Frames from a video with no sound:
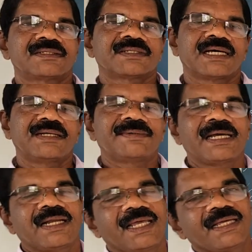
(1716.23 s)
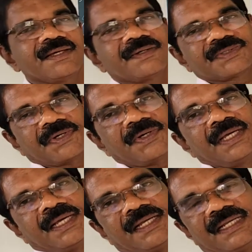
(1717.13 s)
And fat like, so
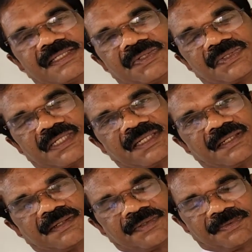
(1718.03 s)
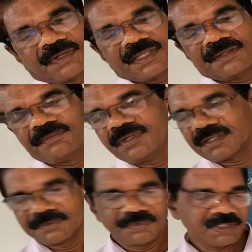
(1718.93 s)
it is using for the
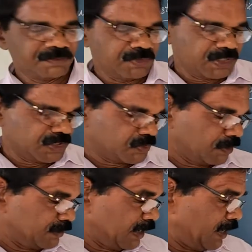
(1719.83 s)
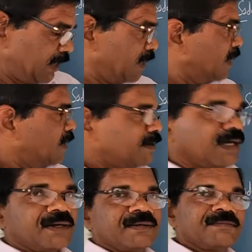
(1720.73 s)
removing impurities of the
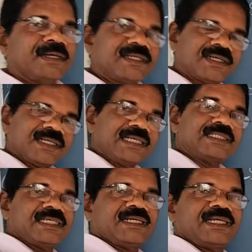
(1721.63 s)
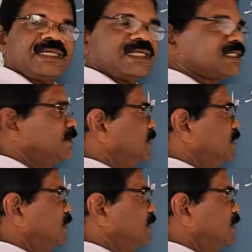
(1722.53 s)
degreasing